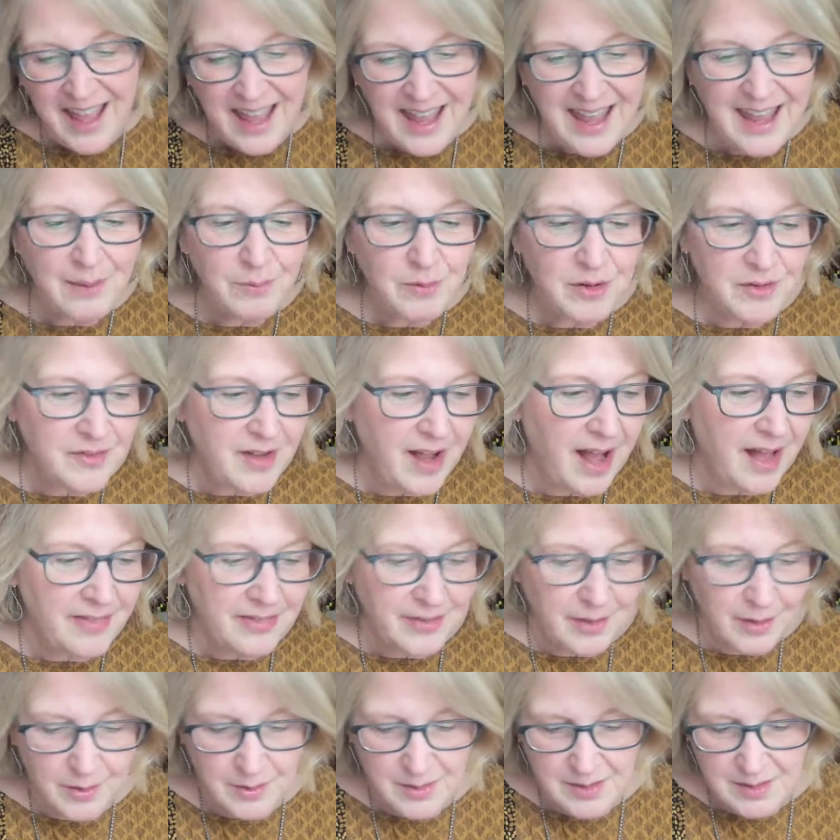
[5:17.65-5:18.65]
And we've
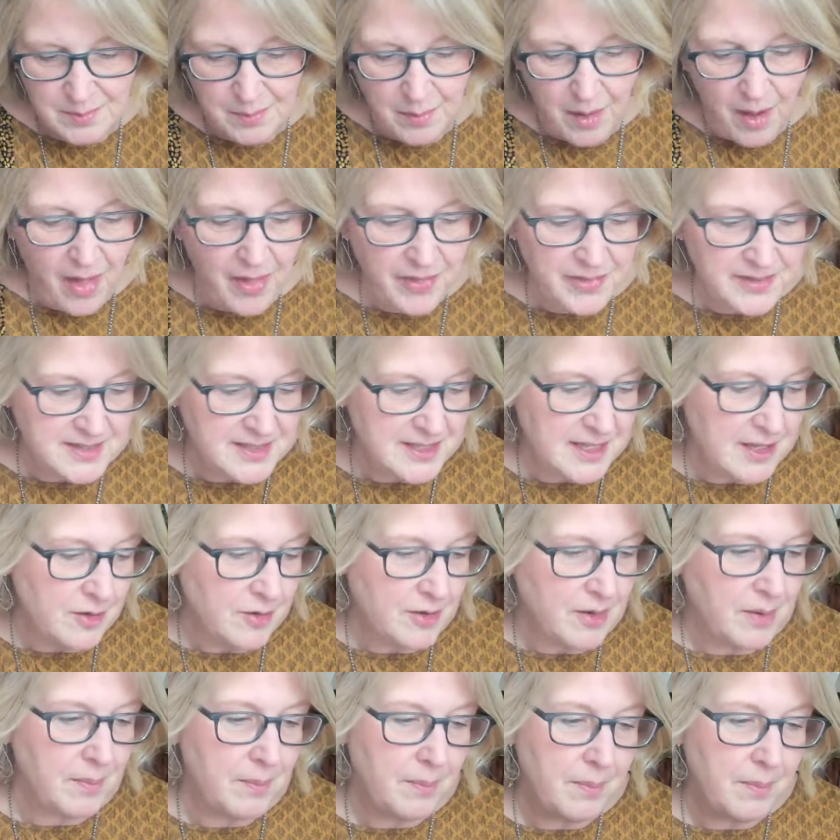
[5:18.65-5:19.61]
got those moths that you can